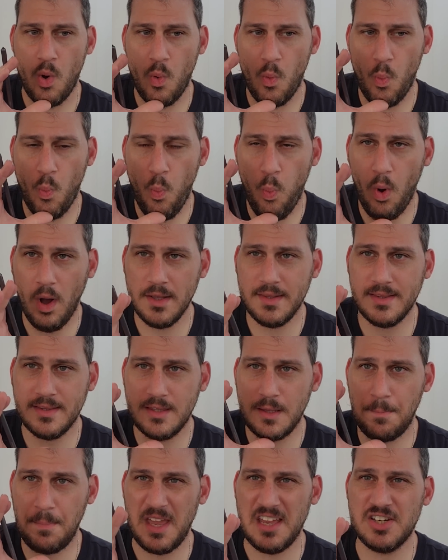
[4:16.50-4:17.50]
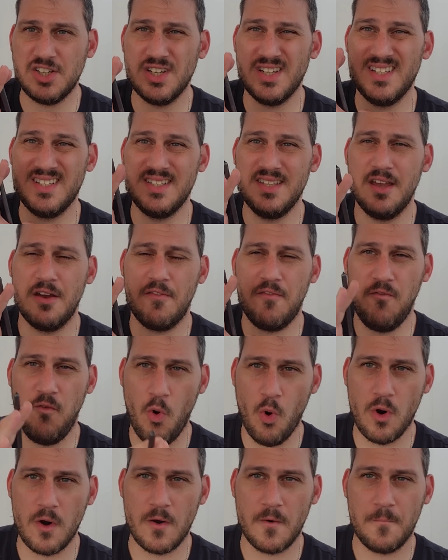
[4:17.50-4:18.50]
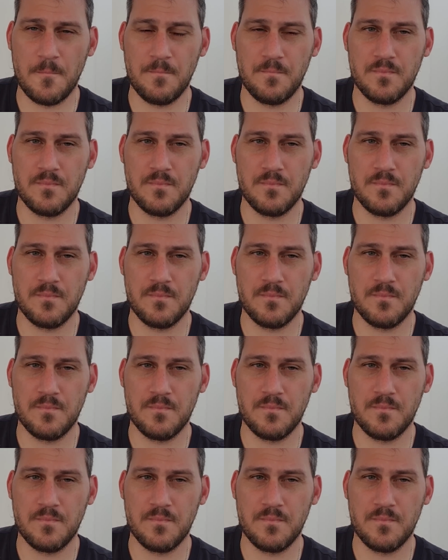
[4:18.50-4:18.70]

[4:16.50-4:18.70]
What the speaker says: what the patient is there for.